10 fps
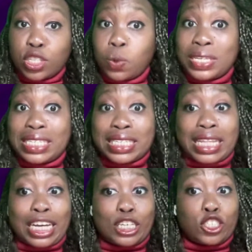So is
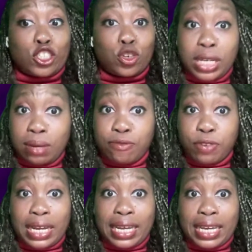this like a dream
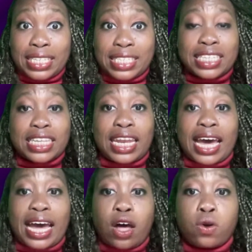for us? This
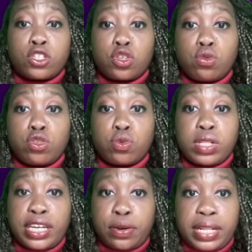allows you to
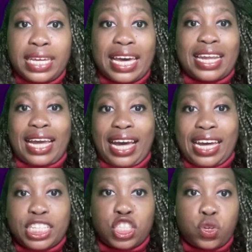literally
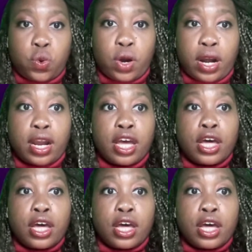enhance your